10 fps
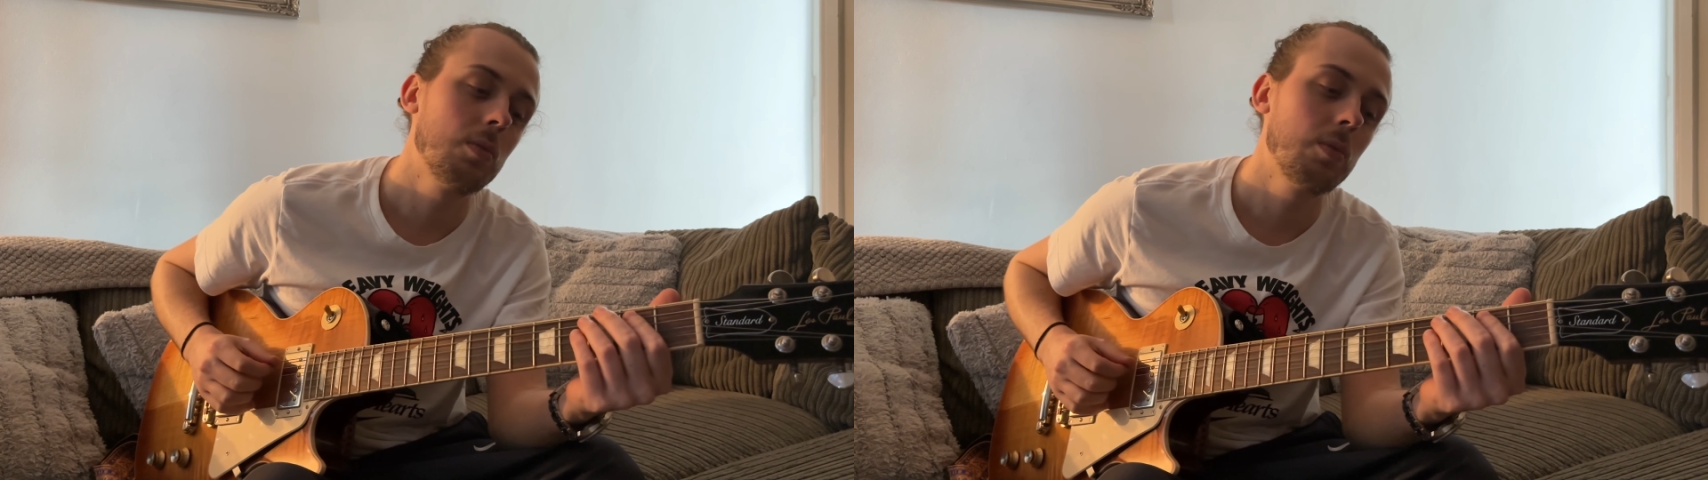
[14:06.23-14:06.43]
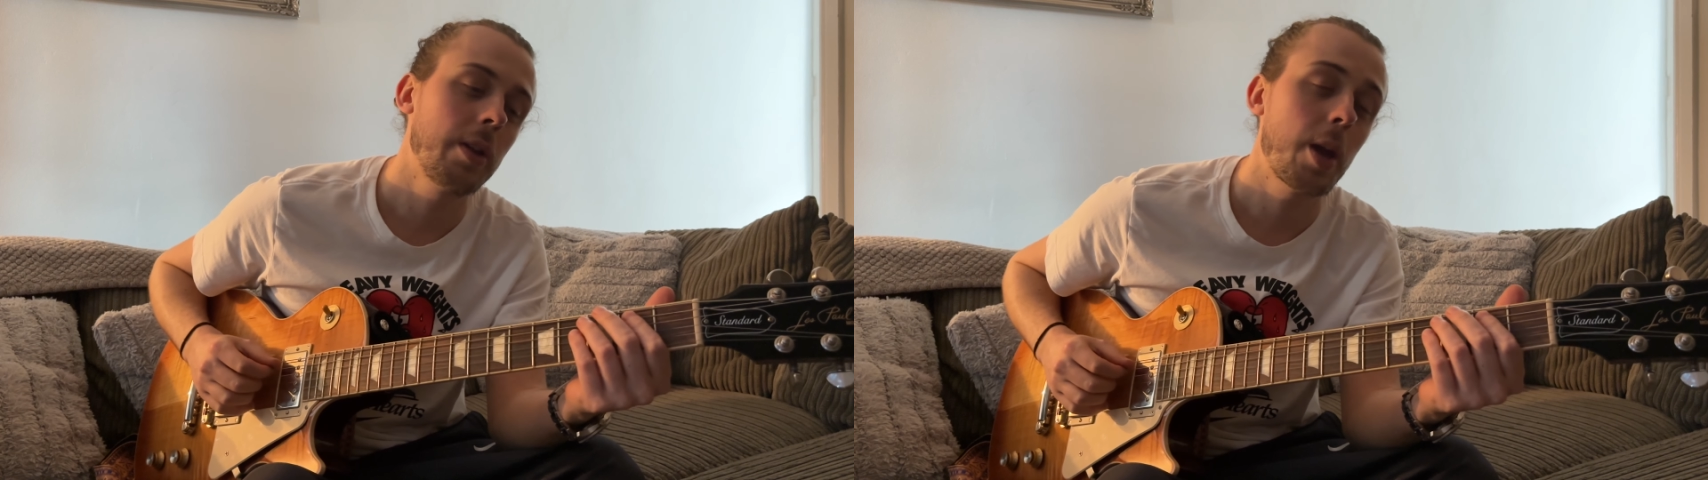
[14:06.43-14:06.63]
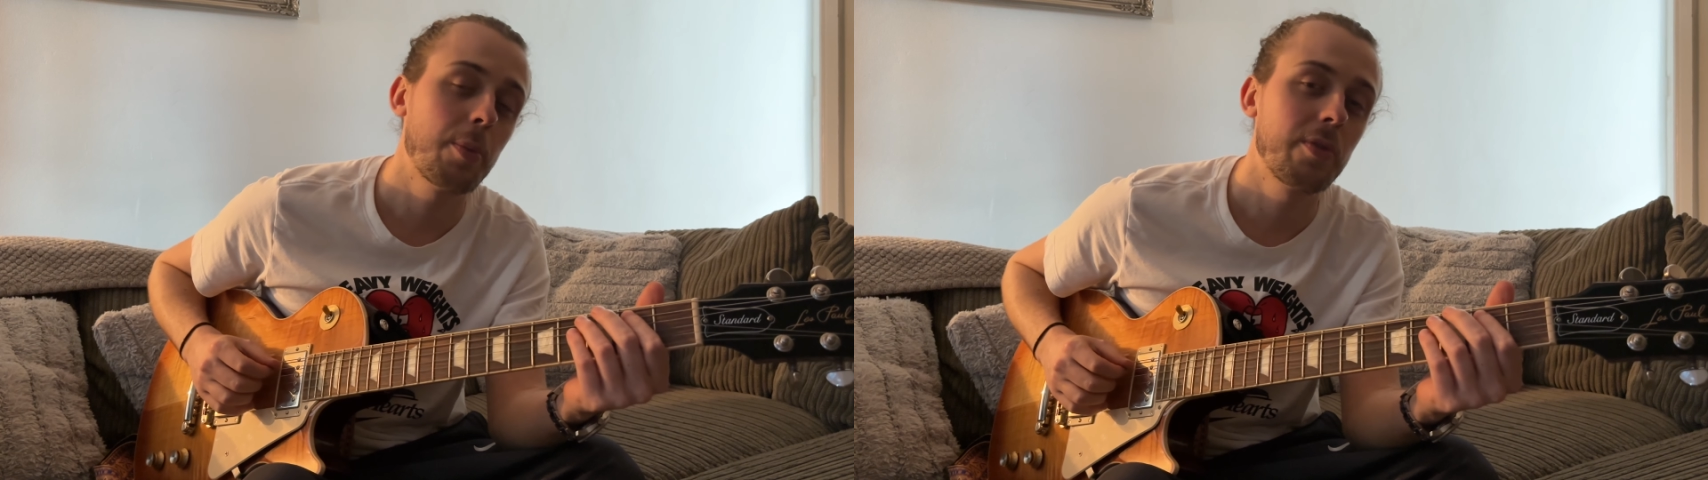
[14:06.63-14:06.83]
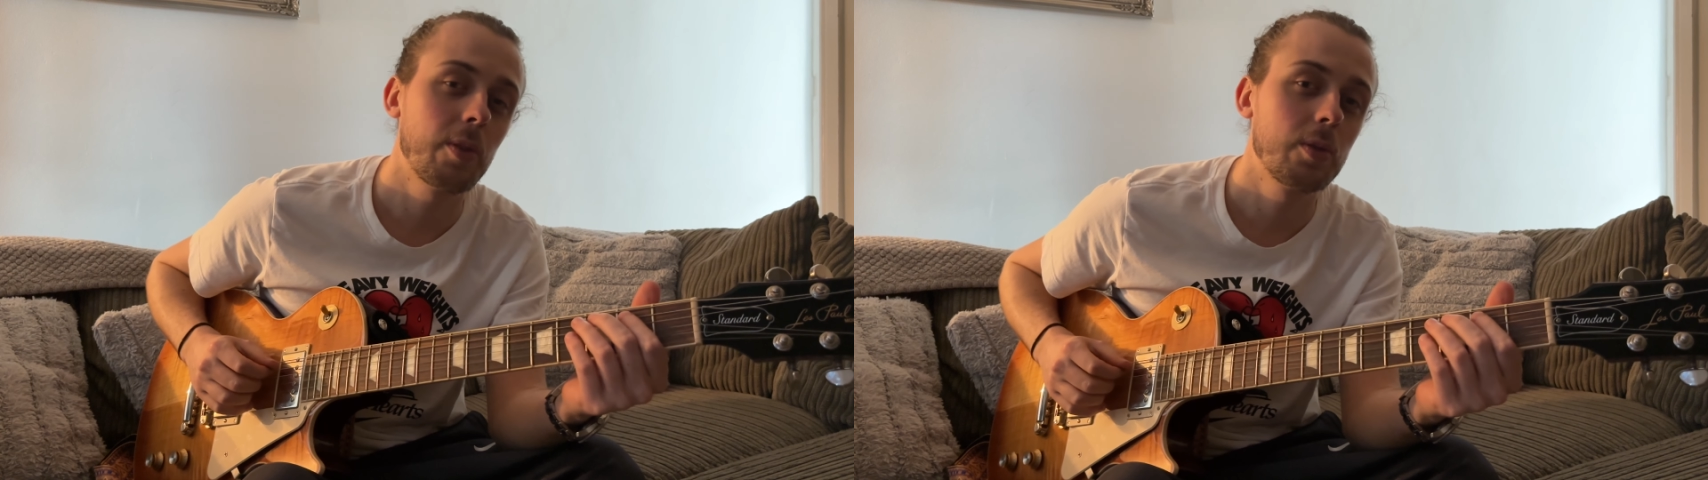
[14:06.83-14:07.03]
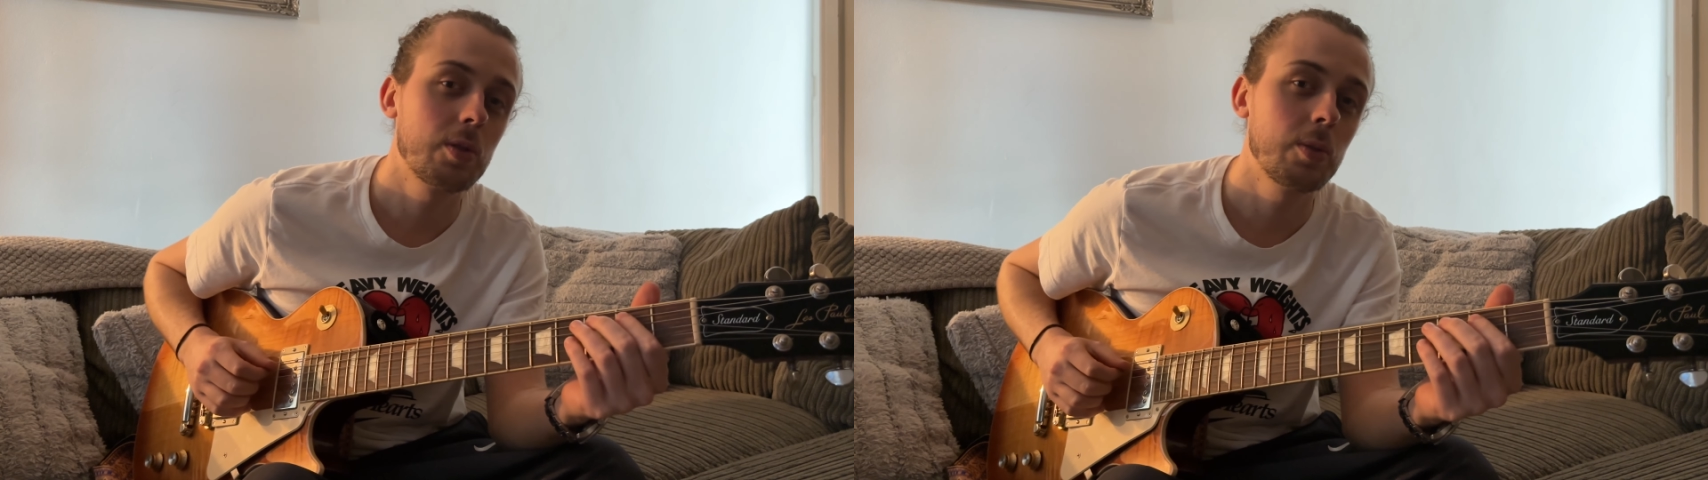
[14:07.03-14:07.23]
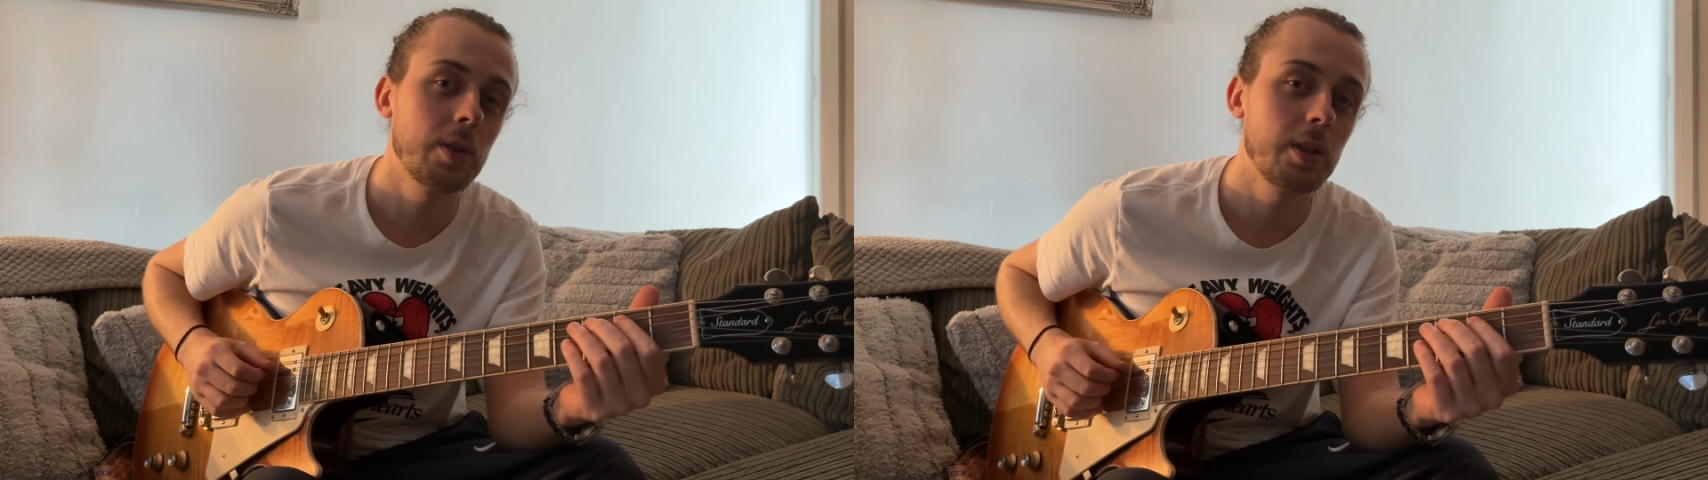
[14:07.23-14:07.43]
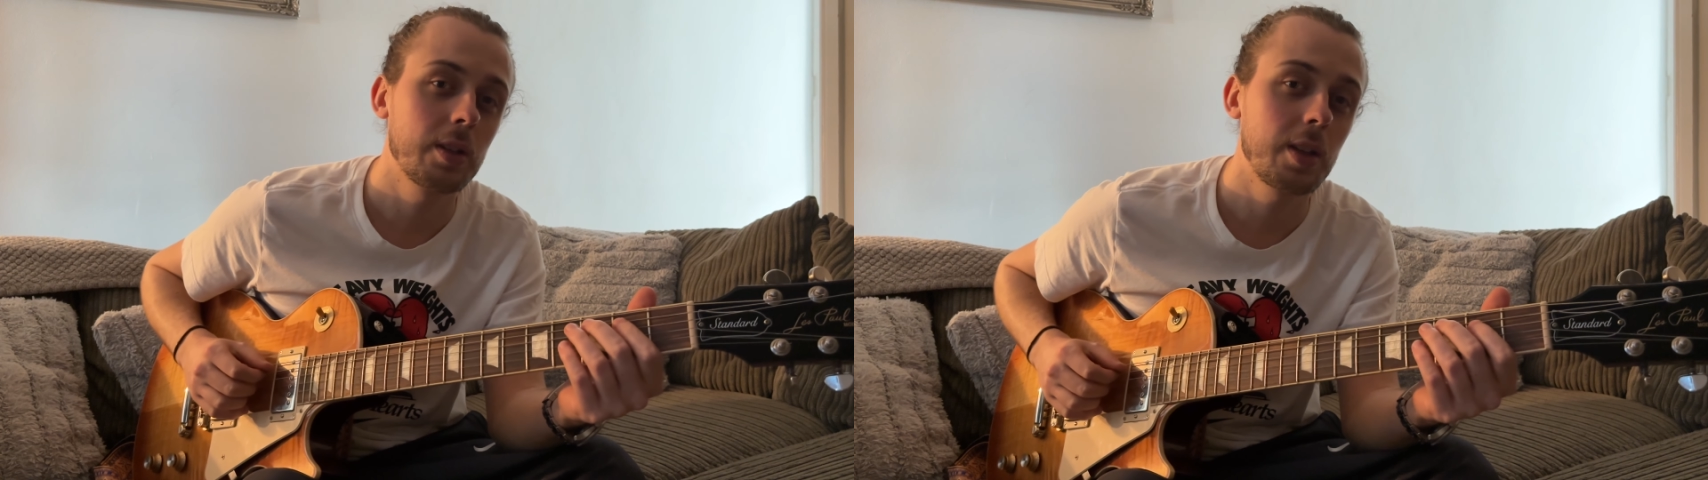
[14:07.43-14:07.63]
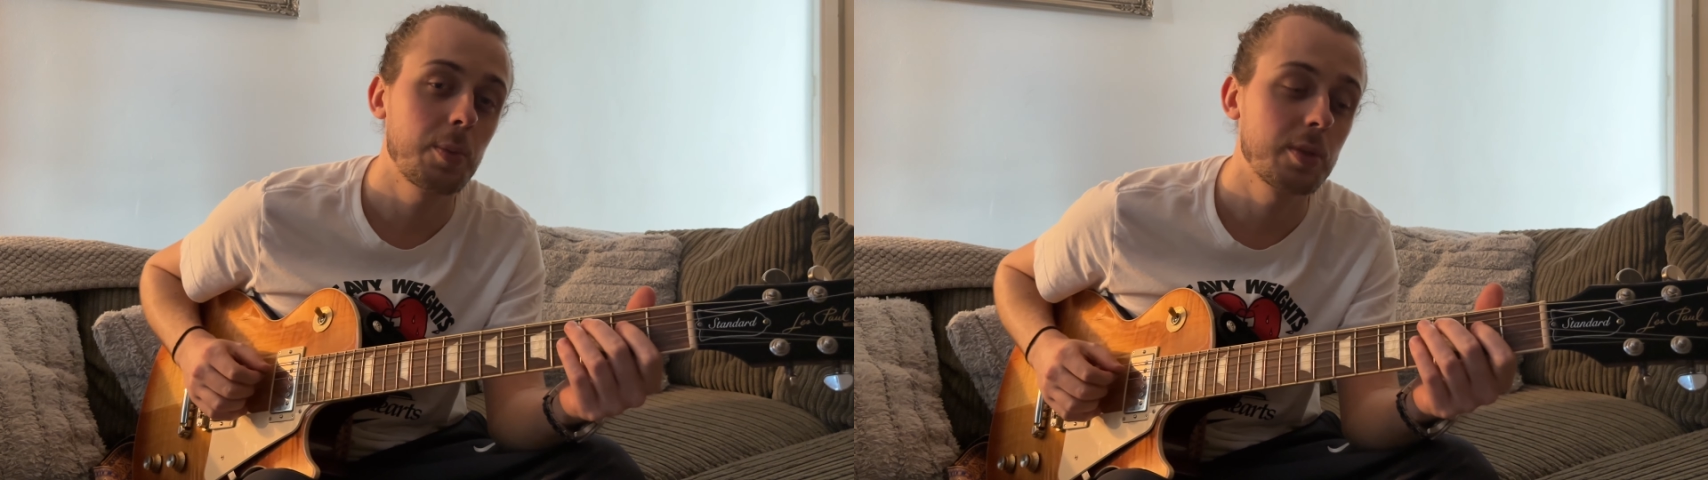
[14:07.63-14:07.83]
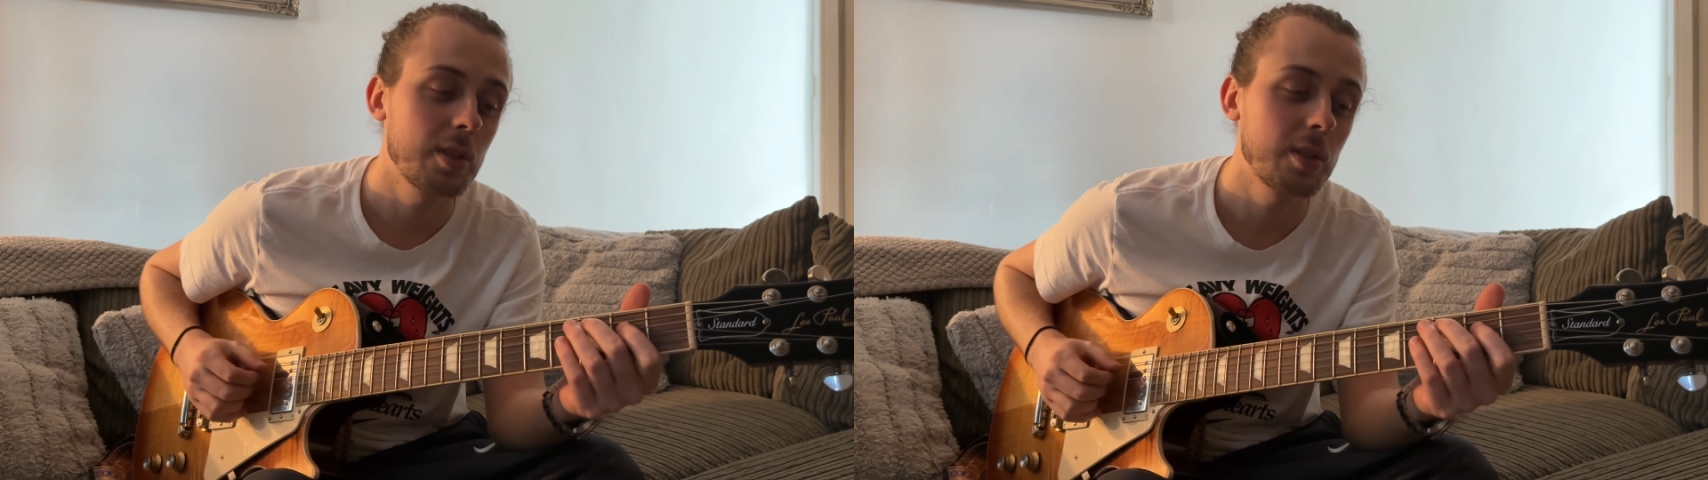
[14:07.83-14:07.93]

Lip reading: an Epiphone to a Gibson